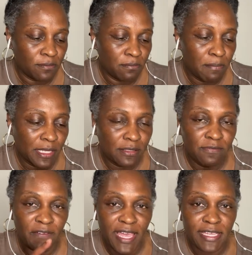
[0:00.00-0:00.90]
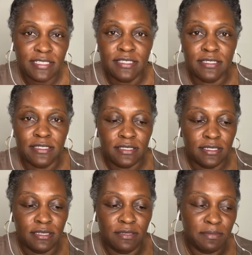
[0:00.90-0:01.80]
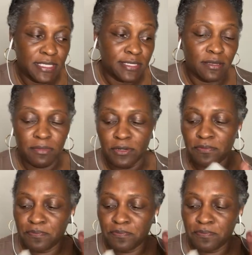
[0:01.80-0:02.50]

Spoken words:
melon fast in midsummer.